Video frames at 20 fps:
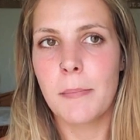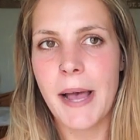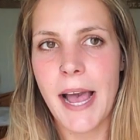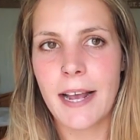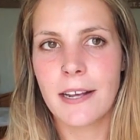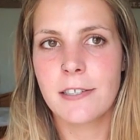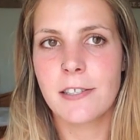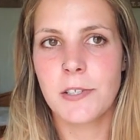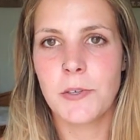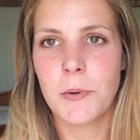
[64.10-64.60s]

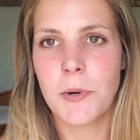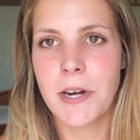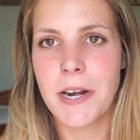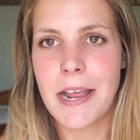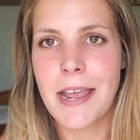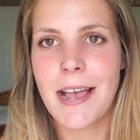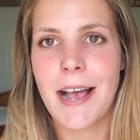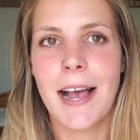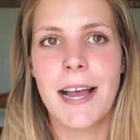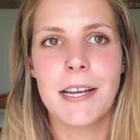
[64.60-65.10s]

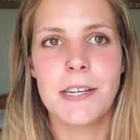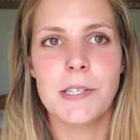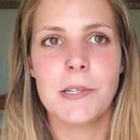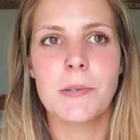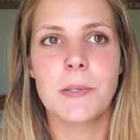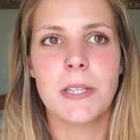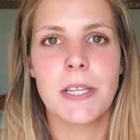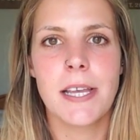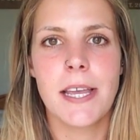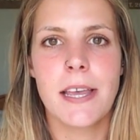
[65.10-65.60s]
backstory, I do
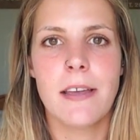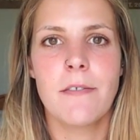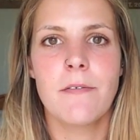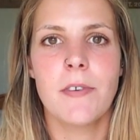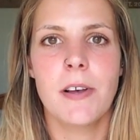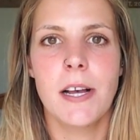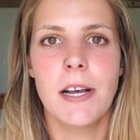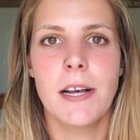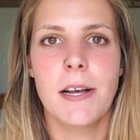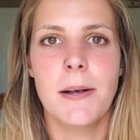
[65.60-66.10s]
live
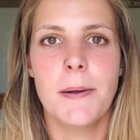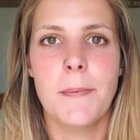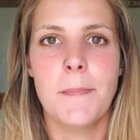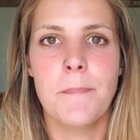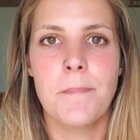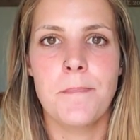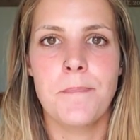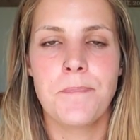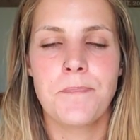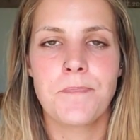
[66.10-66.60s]

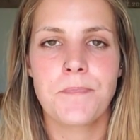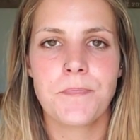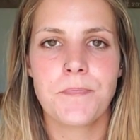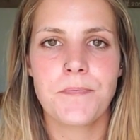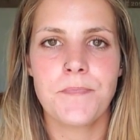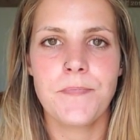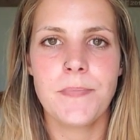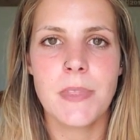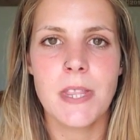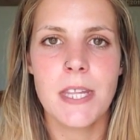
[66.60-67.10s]
kind
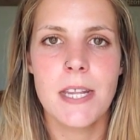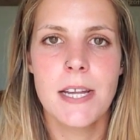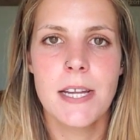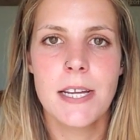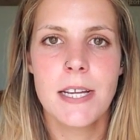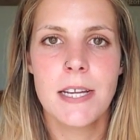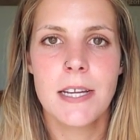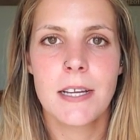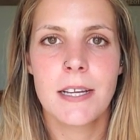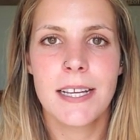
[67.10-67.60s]

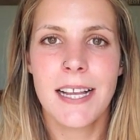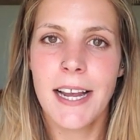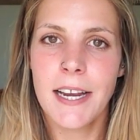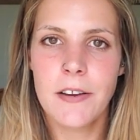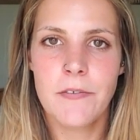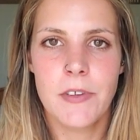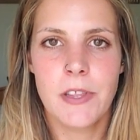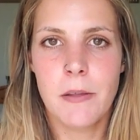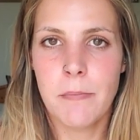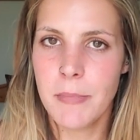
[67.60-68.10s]

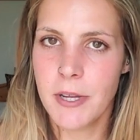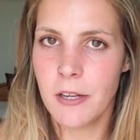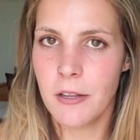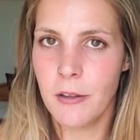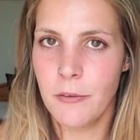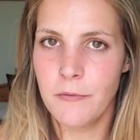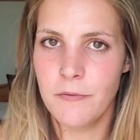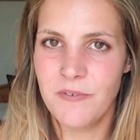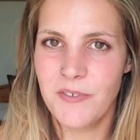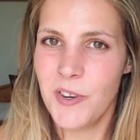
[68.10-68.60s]
of in the middle
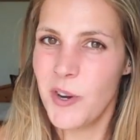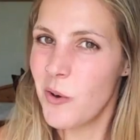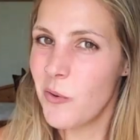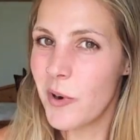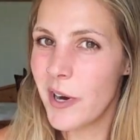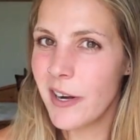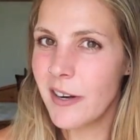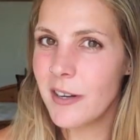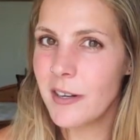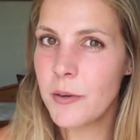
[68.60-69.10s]
of
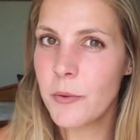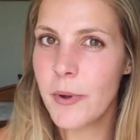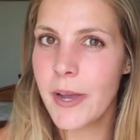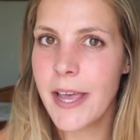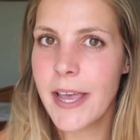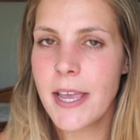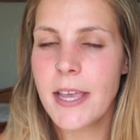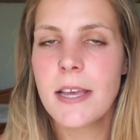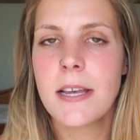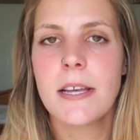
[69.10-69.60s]
nowhere in a
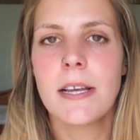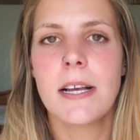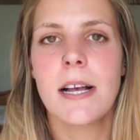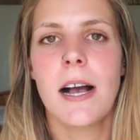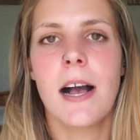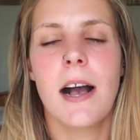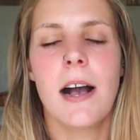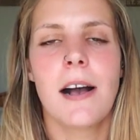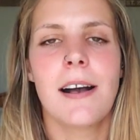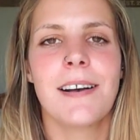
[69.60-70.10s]
way.
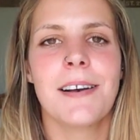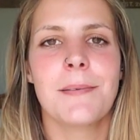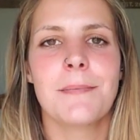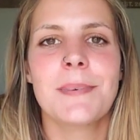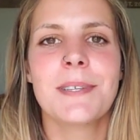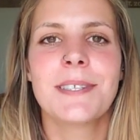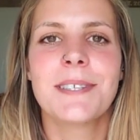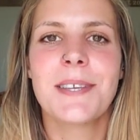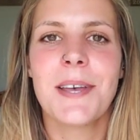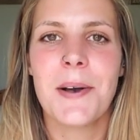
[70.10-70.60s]

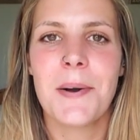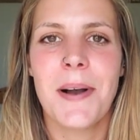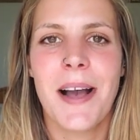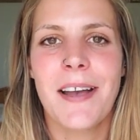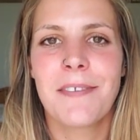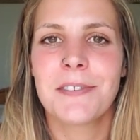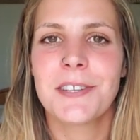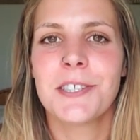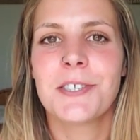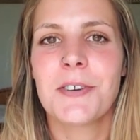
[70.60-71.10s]
So I
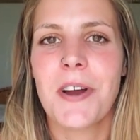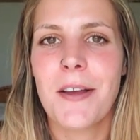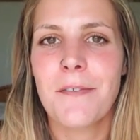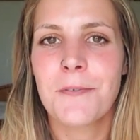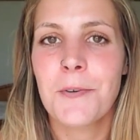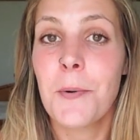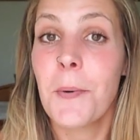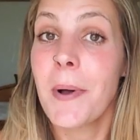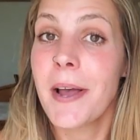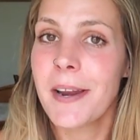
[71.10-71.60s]
have to drive
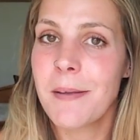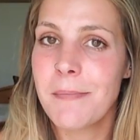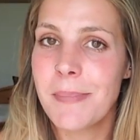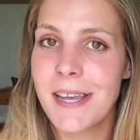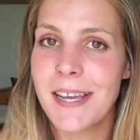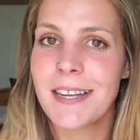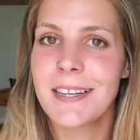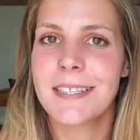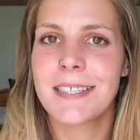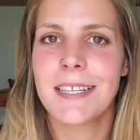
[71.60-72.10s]
quite a
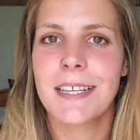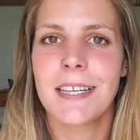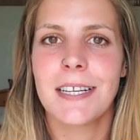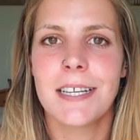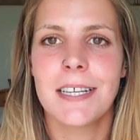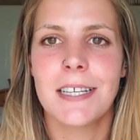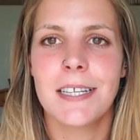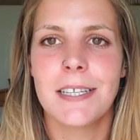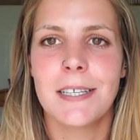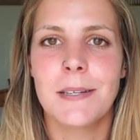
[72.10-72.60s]
bit
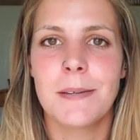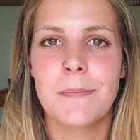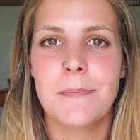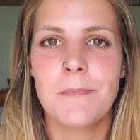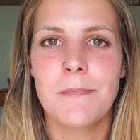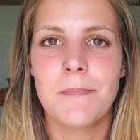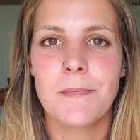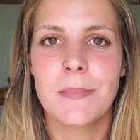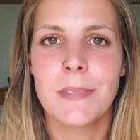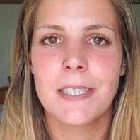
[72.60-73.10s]

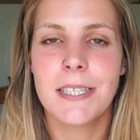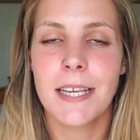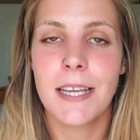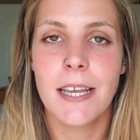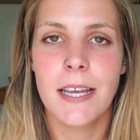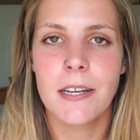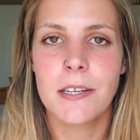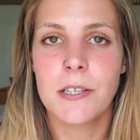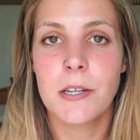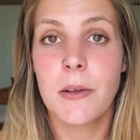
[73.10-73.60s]
to
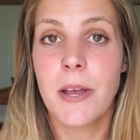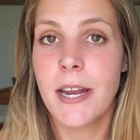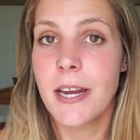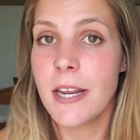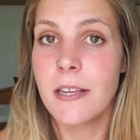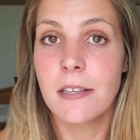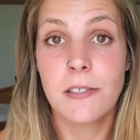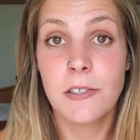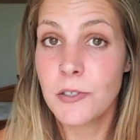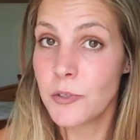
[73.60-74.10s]
get to
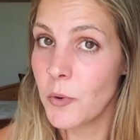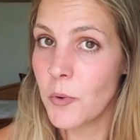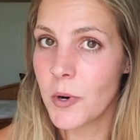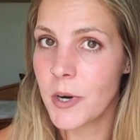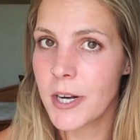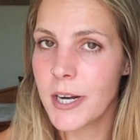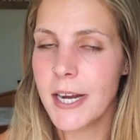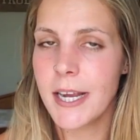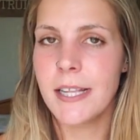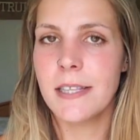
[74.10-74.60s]
any
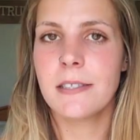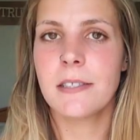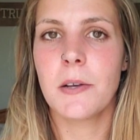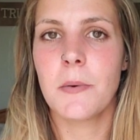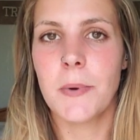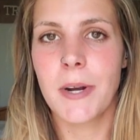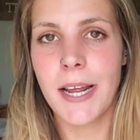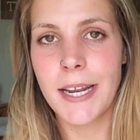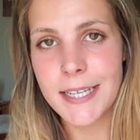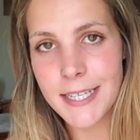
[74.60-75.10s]
store. And so
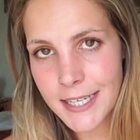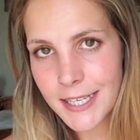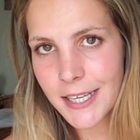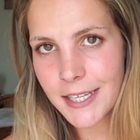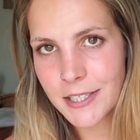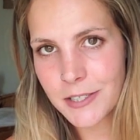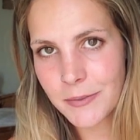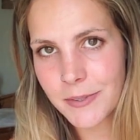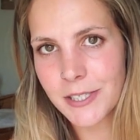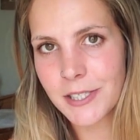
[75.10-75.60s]
when I did get
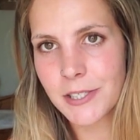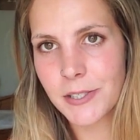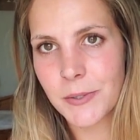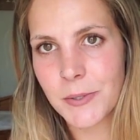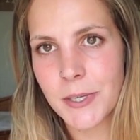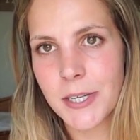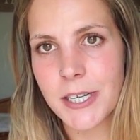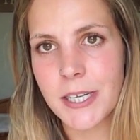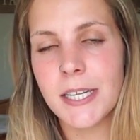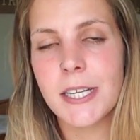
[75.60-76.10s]
to a
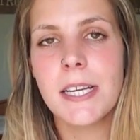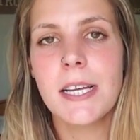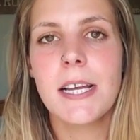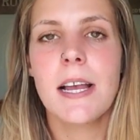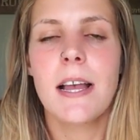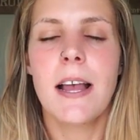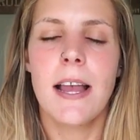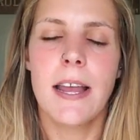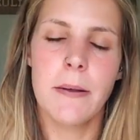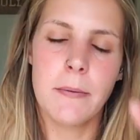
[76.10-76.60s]
store,
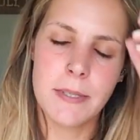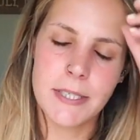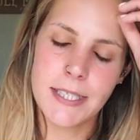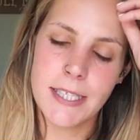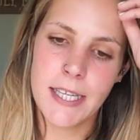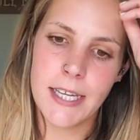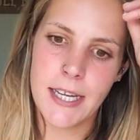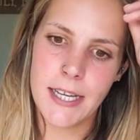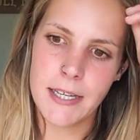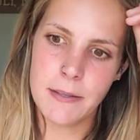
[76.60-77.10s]
it was
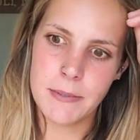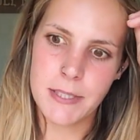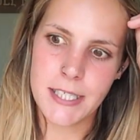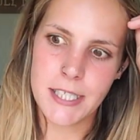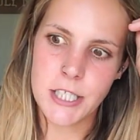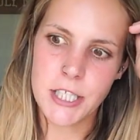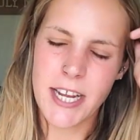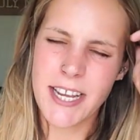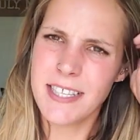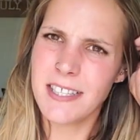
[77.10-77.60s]
a
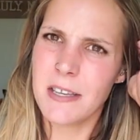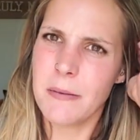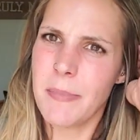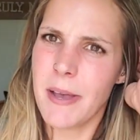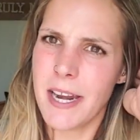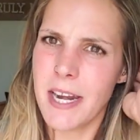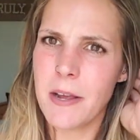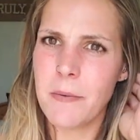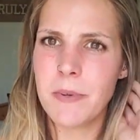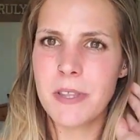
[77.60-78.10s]

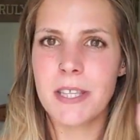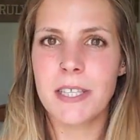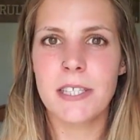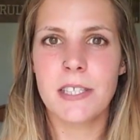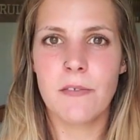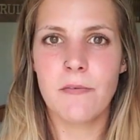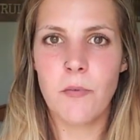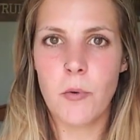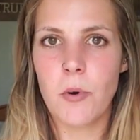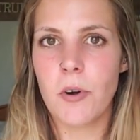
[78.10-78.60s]
JCPenney with the
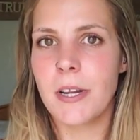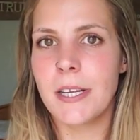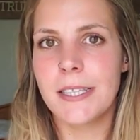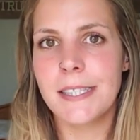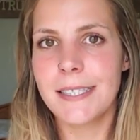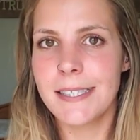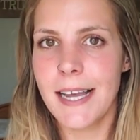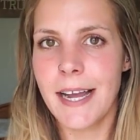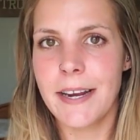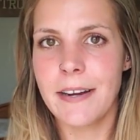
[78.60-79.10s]
Sephora
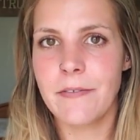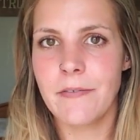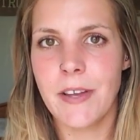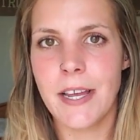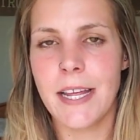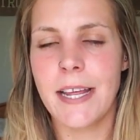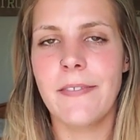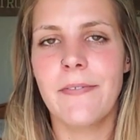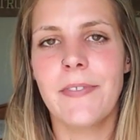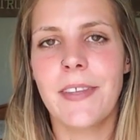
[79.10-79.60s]
inside of
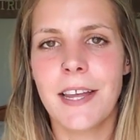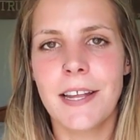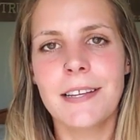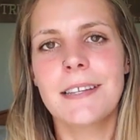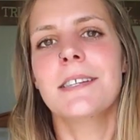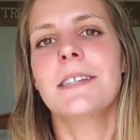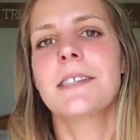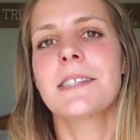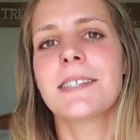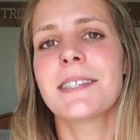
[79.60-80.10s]
it, and they
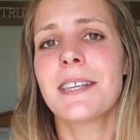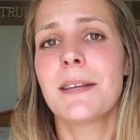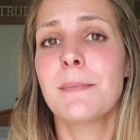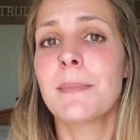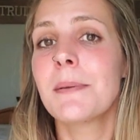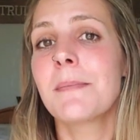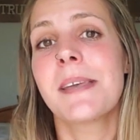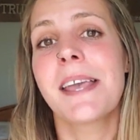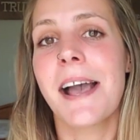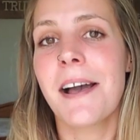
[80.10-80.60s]
just seem
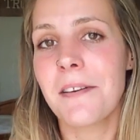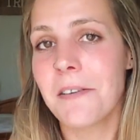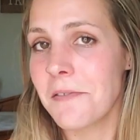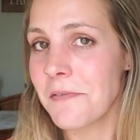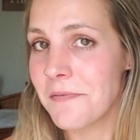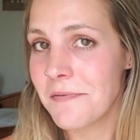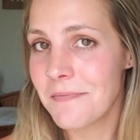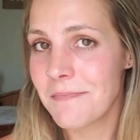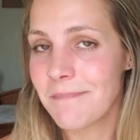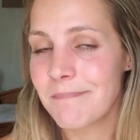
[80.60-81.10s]
to be out
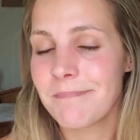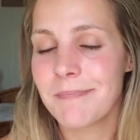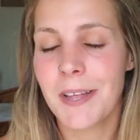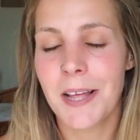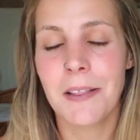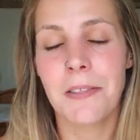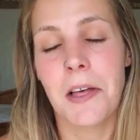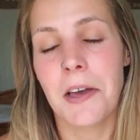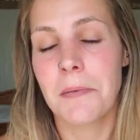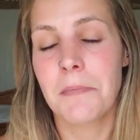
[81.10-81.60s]
of a
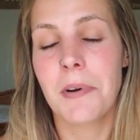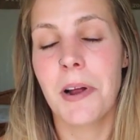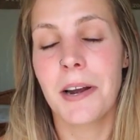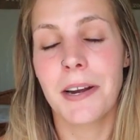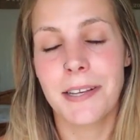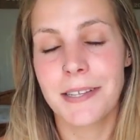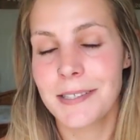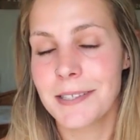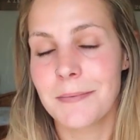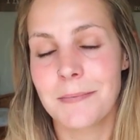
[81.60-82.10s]
lot of
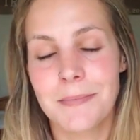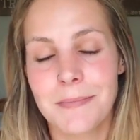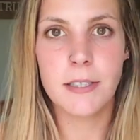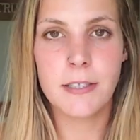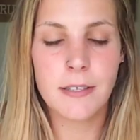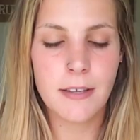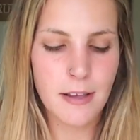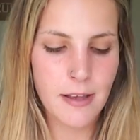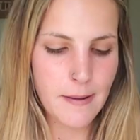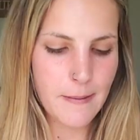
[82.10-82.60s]
products.
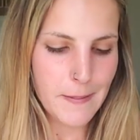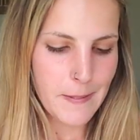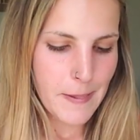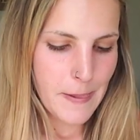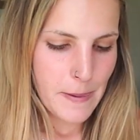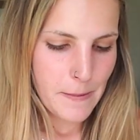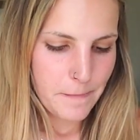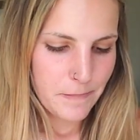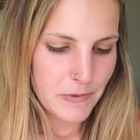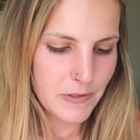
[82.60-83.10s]

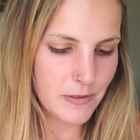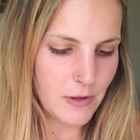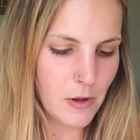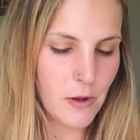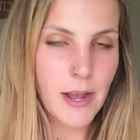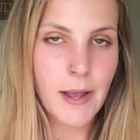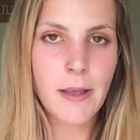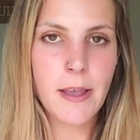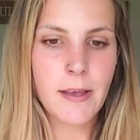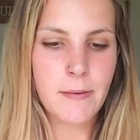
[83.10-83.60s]
So
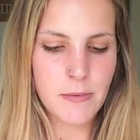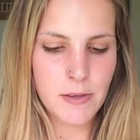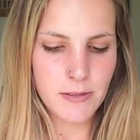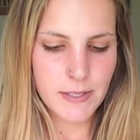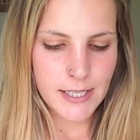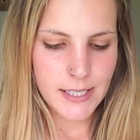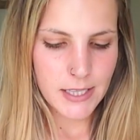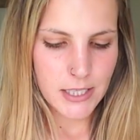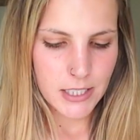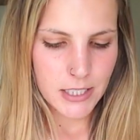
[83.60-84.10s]
I am
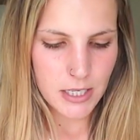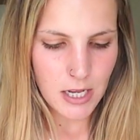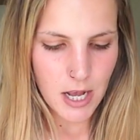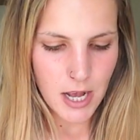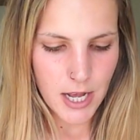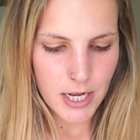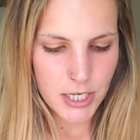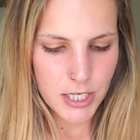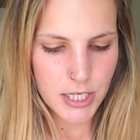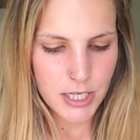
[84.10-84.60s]
using the
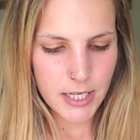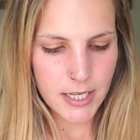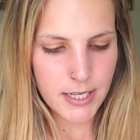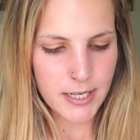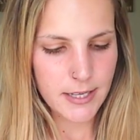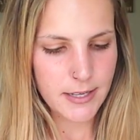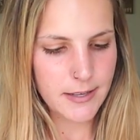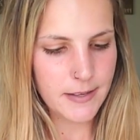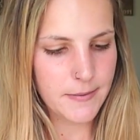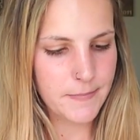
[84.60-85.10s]

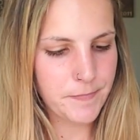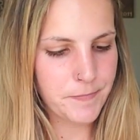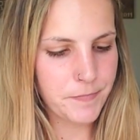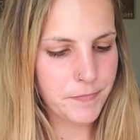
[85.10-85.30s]
Tatcha